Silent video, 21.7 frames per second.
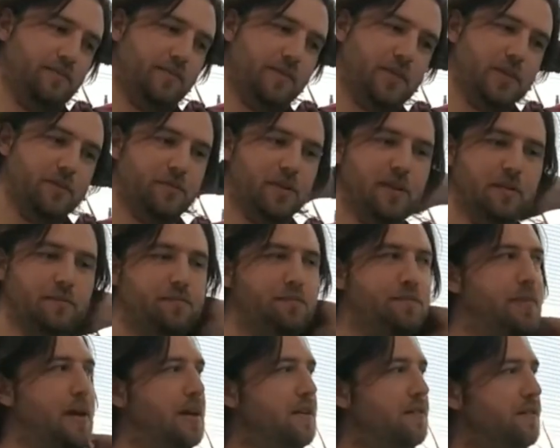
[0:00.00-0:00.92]
some of the
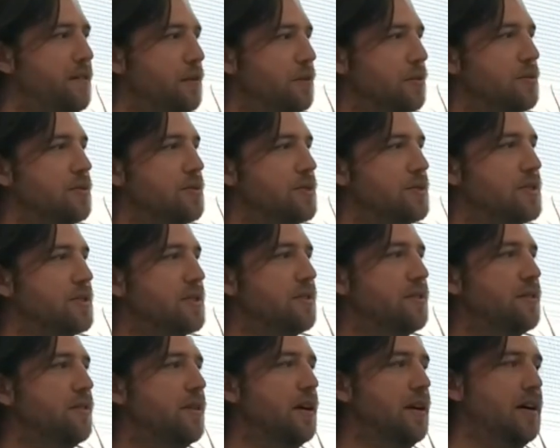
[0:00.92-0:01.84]
pitfalls
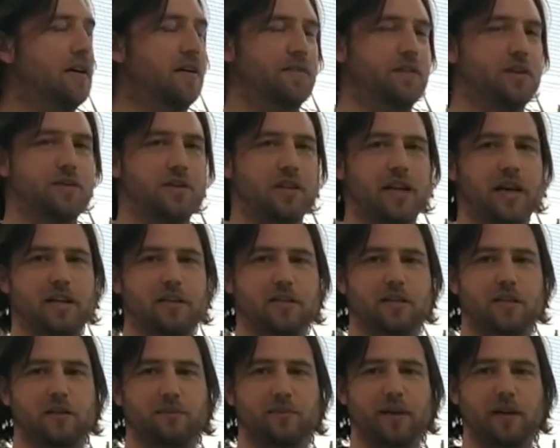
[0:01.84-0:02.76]
of using
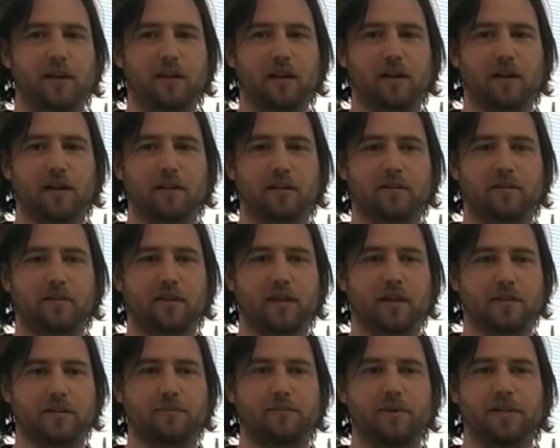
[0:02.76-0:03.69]
HttpClient
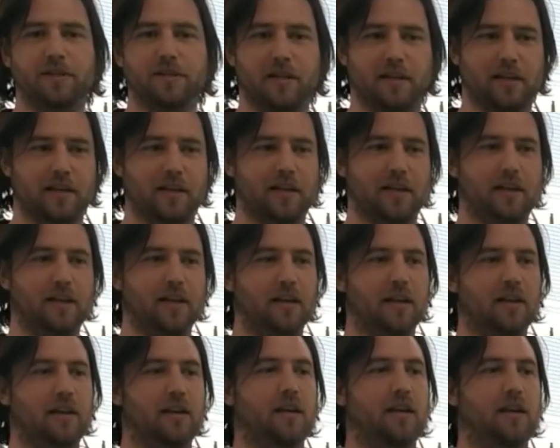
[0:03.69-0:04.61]
explicitly.
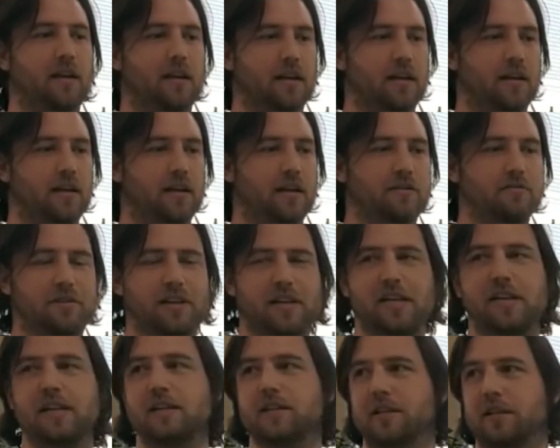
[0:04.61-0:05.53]
It's really
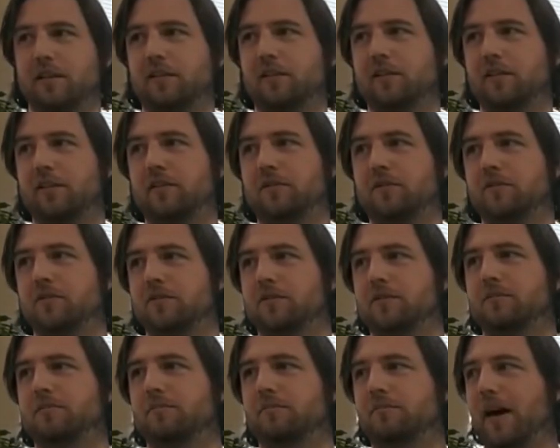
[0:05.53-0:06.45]
easy to use
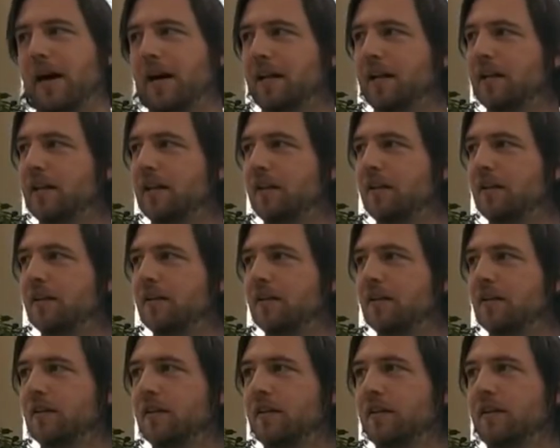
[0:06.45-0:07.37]
badly.
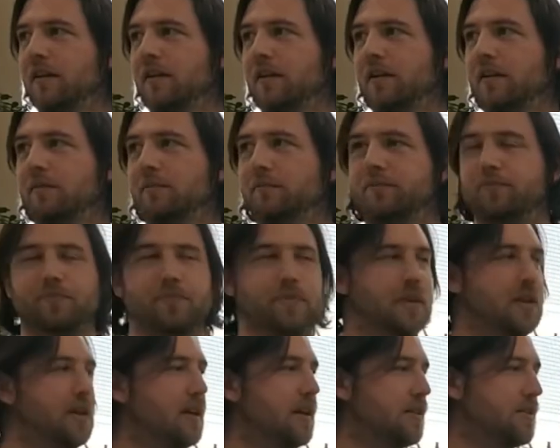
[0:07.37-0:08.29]

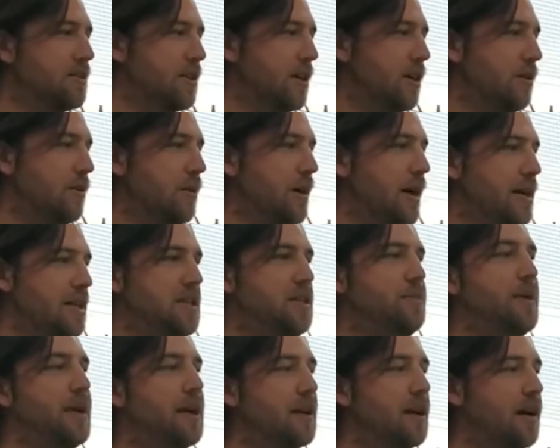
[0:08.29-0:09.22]
And so
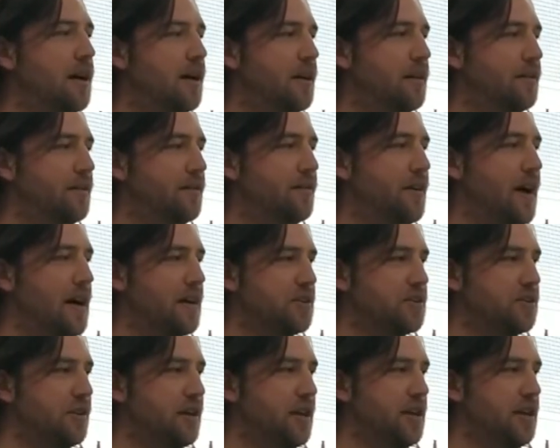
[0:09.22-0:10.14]

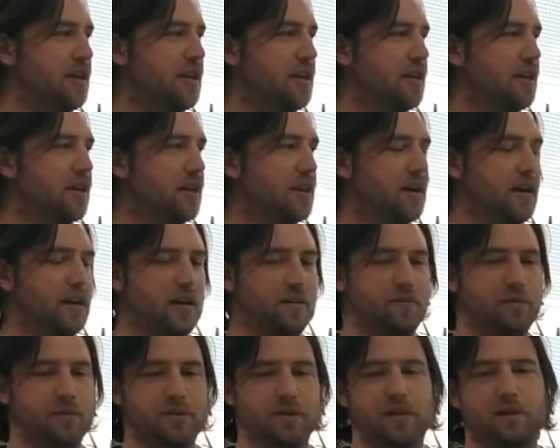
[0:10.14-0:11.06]
HttpClientFactory kind
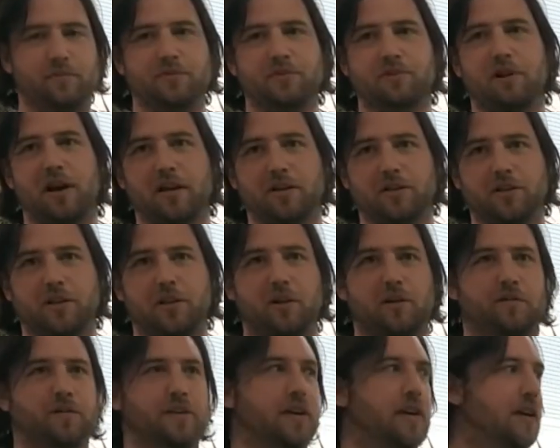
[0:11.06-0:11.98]
of was an abstraction
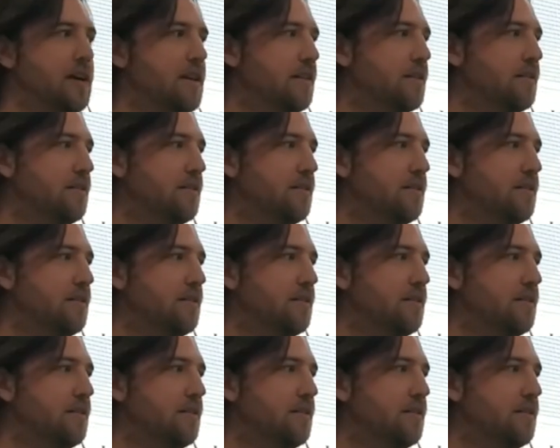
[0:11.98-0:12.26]
over